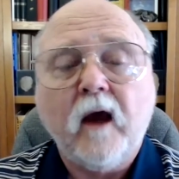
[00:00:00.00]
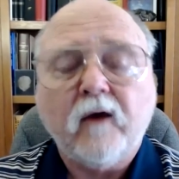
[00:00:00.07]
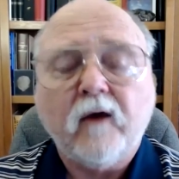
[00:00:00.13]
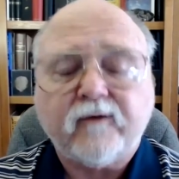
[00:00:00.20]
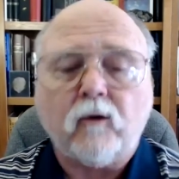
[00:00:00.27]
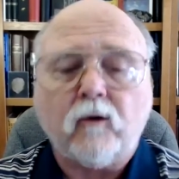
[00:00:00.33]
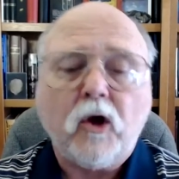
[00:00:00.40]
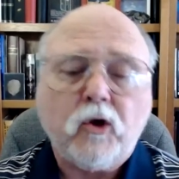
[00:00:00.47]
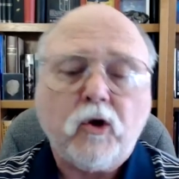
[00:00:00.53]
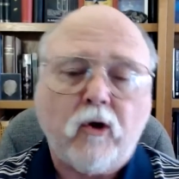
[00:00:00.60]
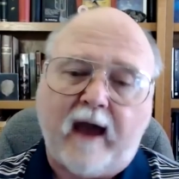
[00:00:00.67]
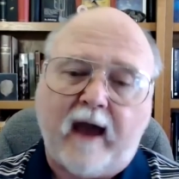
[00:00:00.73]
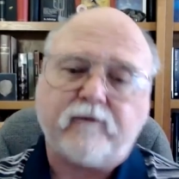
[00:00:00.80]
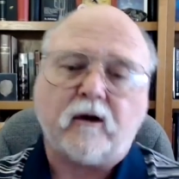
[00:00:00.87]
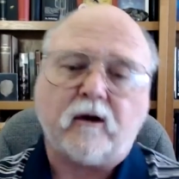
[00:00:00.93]
So you
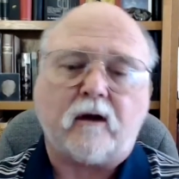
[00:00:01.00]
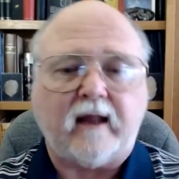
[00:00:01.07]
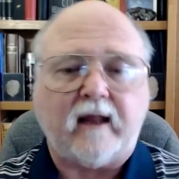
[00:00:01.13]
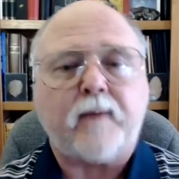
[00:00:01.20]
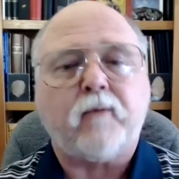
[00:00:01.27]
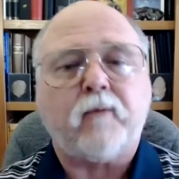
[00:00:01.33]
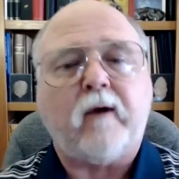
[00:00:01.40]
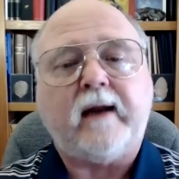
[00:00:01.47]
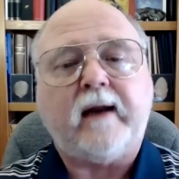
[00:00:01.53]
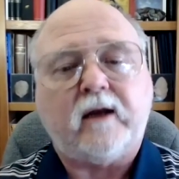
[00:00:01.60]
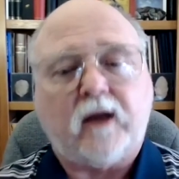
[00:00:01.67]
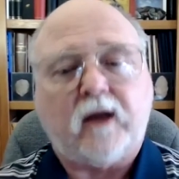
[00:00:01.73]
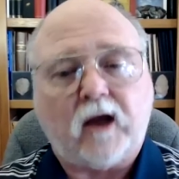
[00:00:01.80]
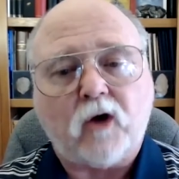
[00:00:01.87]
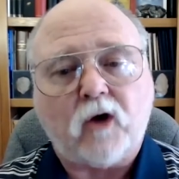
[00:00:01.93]
have to collaborate and
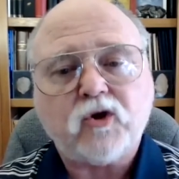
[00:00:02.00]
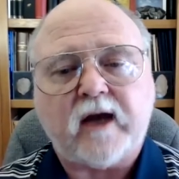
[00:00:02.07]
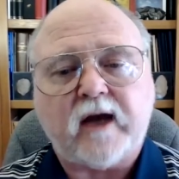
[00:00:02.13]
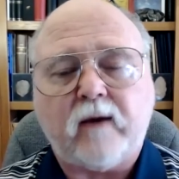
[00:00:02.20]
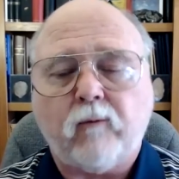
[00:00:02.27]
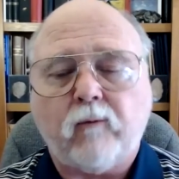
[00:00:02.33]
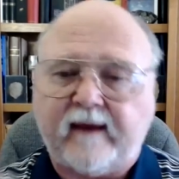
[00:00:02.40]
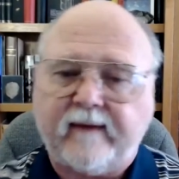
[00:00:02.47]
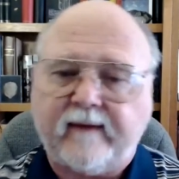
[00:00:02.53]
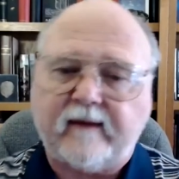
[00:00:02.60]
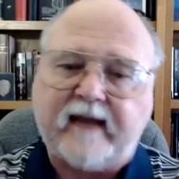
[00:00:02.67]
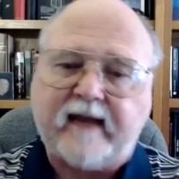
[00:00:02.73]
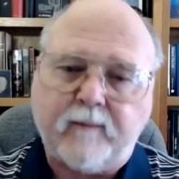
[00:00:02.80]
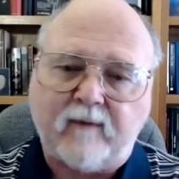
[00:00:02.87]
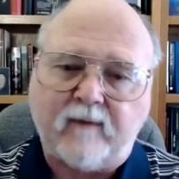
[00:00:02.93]
negotiate within the
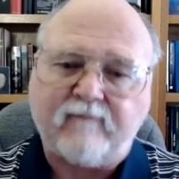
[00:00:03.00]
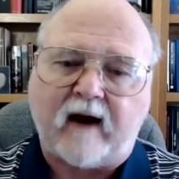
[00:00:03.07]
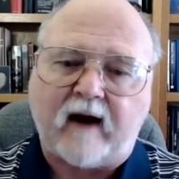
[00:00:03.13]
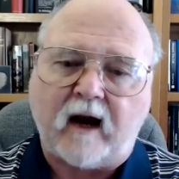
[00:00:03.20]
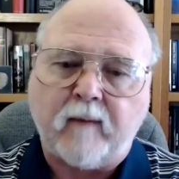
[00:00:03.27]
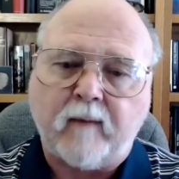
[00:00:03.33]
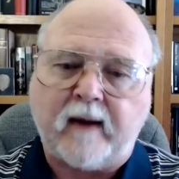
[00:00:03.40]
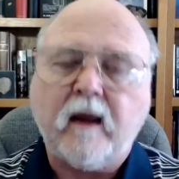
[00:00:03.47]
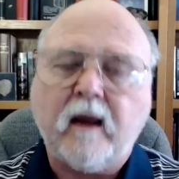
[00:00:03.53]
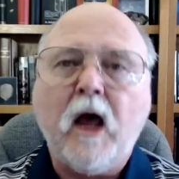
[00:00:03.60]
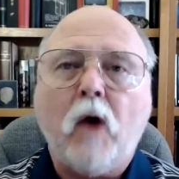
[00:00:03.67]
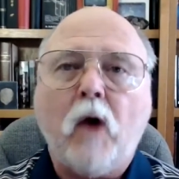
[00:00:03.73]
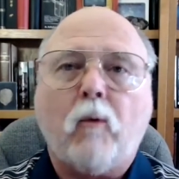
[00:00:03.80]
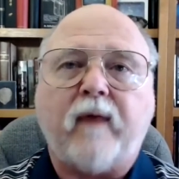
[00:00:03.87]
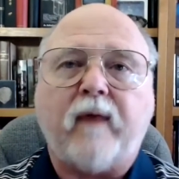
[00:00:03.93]
team environment
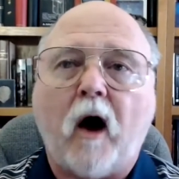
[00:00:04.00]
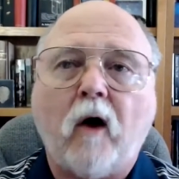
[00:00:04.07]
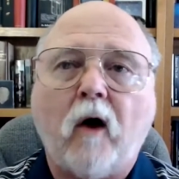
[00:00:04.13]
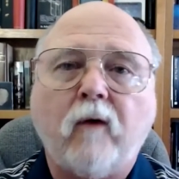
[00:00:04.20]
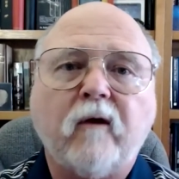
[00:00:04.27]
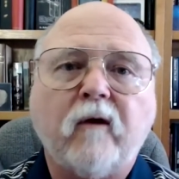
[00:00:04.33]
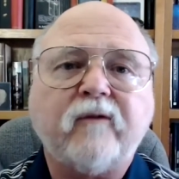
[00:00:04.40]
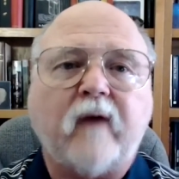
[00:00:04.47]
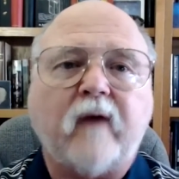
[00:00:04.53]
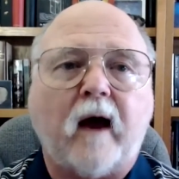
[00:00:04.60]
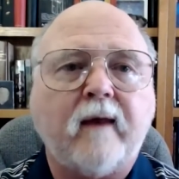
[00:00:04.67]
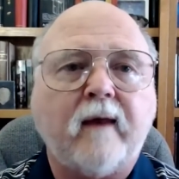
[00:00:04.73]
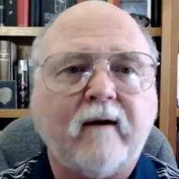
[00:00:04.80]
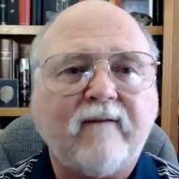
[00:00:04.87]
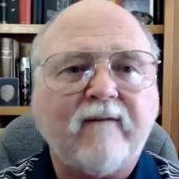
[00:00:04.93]
with all those
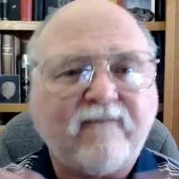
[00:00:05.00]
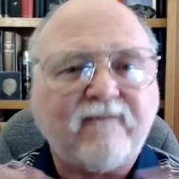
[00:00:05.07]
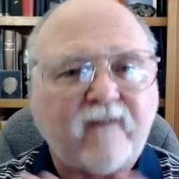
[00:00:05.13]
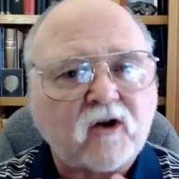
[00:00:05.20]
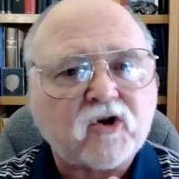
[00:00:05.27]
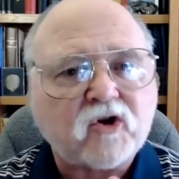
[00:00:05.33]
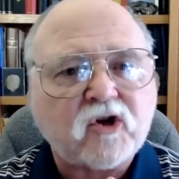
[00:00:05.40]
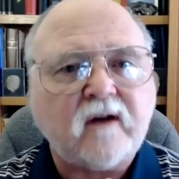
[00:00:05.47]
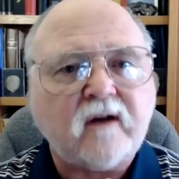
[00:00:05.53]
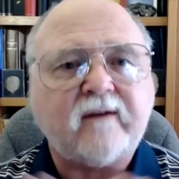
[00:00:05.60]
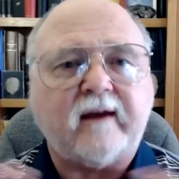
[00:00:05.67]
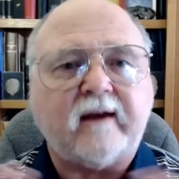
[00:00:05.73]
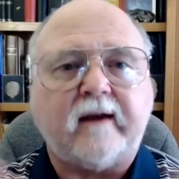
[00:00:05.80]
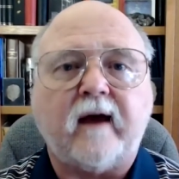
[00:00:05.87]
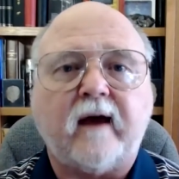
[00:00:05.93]
other functions
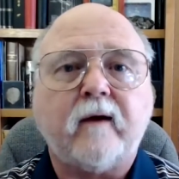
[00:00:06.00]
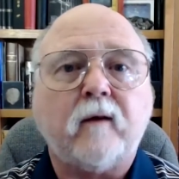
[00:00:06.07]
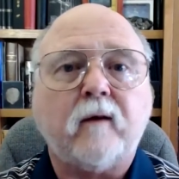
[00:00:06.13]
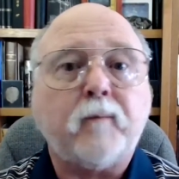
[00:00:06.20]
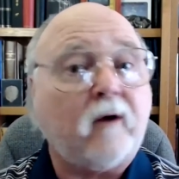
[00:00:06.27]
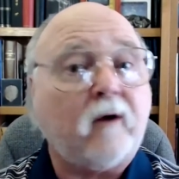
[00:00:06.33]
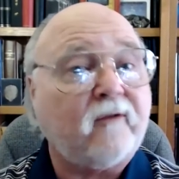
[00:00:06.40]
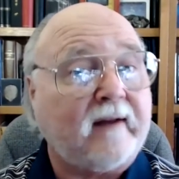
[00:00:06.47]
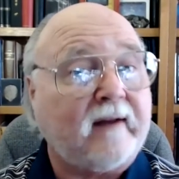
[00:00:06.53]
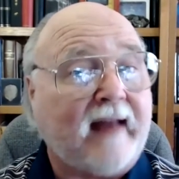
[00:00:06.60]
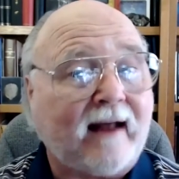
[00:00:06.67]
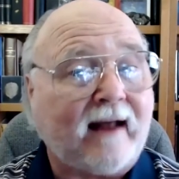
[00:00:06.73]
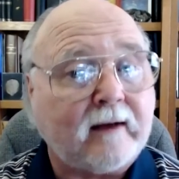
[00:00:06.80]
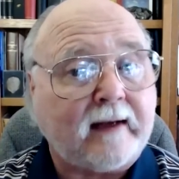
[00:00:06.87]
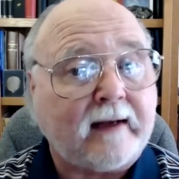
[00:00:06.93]
and other
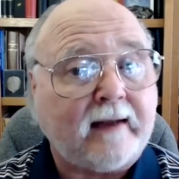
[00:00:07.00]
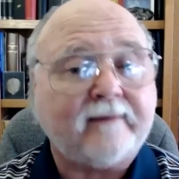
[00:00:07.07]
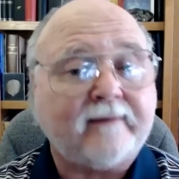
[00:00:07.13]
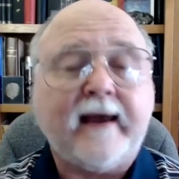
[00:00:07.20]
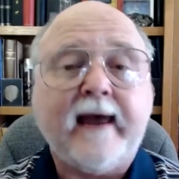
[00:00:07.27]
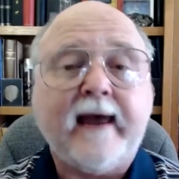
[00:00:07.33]
personalities